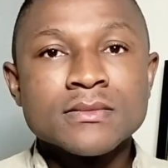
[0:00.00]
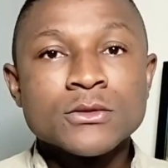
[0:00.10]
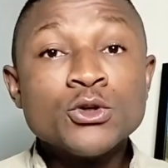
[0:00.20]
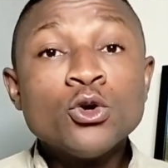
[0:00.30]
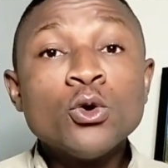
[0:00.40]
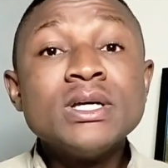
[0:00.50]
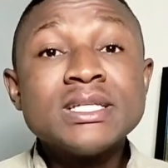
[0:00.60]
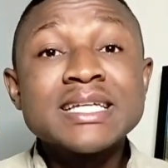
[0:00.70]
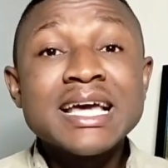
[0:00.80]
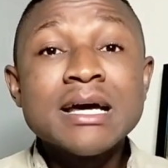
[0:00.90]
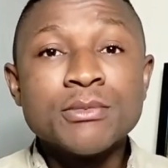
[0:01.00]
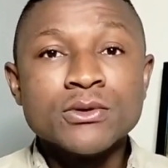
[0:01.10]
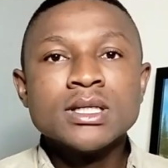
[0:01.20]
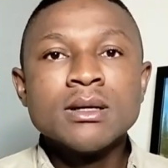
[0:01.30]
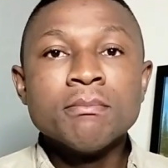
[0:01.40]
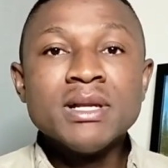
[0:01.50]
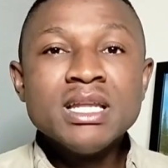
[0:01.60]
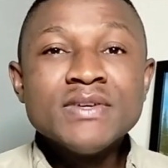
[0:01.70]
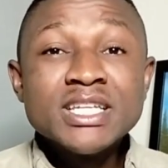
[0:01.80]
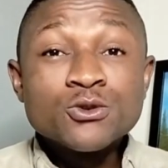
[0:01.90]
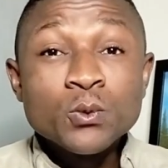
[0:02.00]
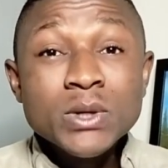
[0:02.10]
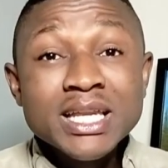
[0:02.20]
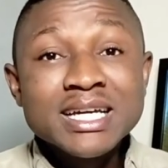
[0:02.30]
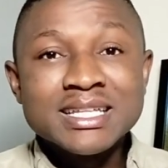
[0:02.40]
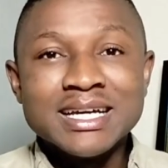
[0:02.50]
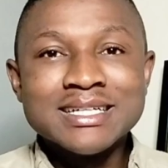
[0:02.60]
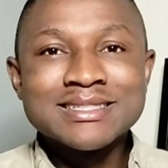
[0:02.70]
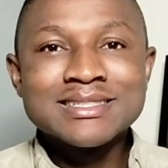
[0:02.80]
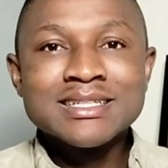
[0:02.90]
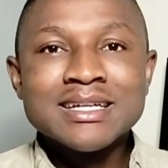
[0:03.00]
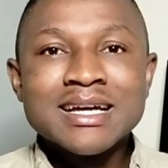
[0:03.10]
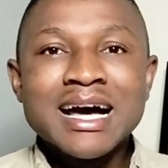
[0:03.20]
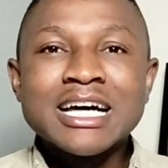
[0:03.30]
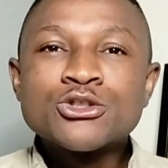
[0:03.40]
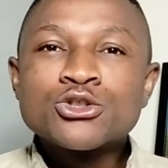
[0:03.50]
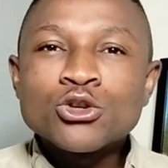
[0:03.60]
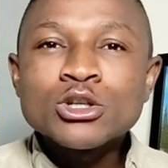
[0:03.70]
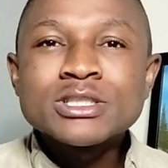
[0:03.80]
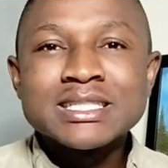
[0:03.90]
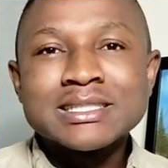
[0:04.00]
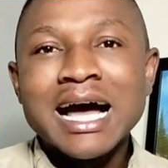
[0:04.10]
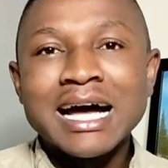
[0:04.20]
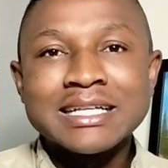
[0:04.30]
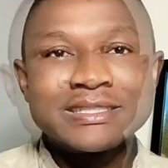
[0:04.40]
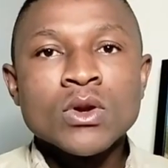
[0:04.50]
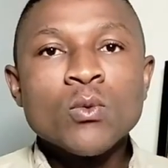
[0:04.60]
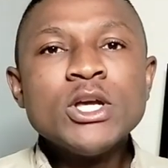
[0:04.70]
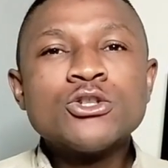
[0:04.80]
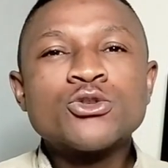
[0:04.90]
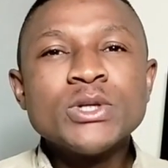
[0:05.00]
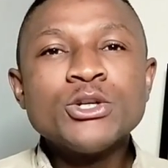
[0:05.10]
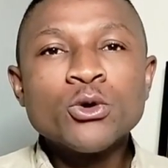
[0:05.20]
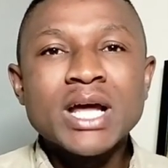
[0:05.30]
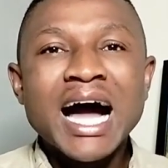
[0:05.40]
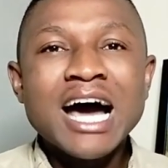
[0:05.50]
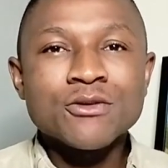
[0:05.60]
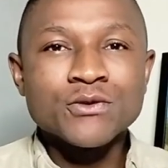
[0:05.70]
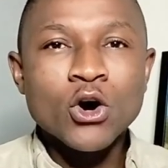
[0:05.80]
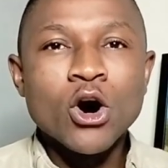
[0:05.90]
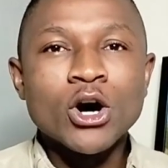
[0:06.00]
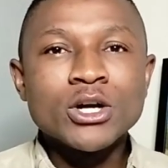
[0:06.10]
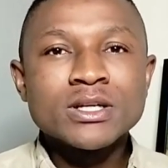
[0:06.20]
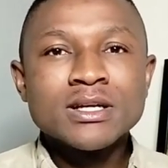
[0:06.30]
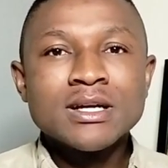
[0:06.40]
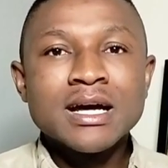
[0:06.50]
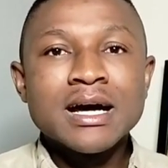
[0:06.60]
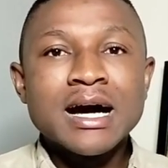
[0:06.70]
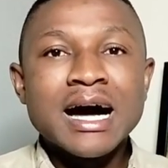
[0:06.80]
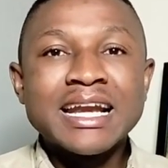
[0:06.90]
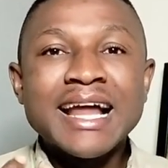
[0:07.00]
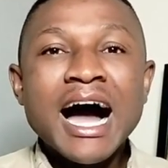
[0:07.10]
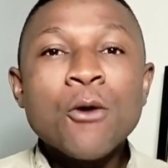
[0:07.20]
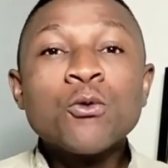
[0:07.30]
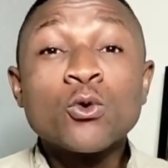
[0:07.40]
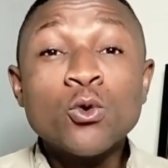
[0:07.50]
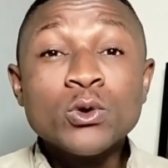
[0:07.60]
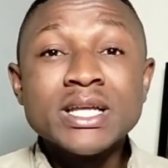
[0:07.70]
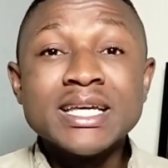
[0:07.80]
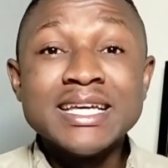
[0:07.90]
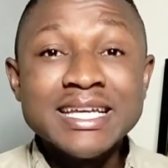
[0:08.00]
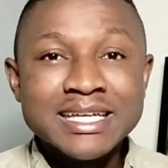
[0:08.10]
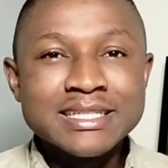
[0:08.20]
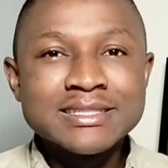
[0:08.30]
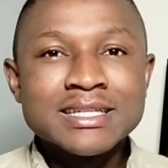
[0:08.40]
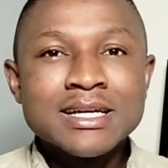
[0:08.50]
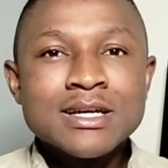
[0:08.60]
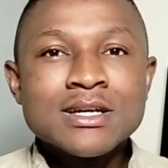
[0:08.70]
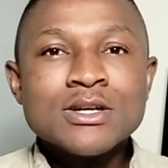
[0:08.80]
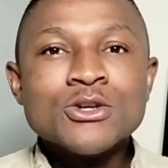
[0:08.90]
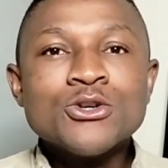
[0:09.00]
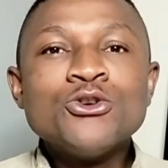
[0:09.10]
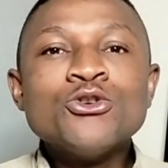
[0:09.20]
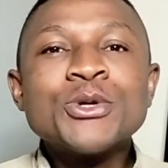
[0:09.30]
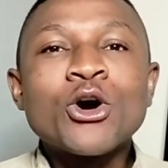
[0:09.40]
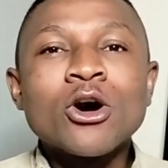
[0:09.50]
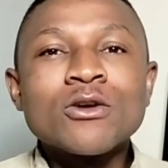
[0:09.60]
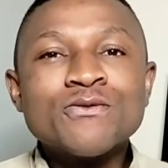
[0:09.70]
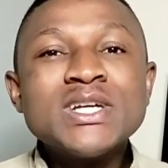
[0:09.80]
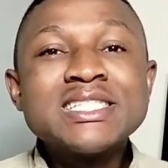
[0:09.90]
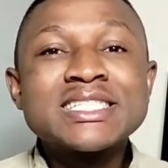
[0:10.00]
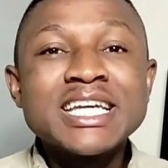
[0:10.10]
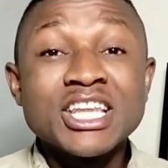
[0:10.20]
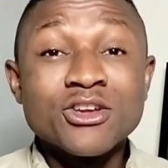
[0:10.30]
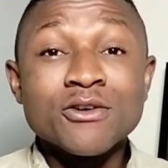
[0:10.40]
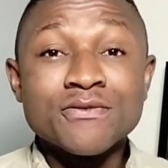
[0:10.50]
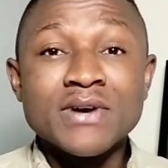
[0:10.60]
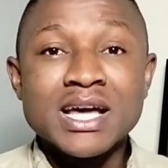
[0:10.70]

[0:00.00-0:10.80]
You know he's able. Believe in his willingness and trust his heart. When you truly know the heart of God and how good he is, you'll be convinced in your faith.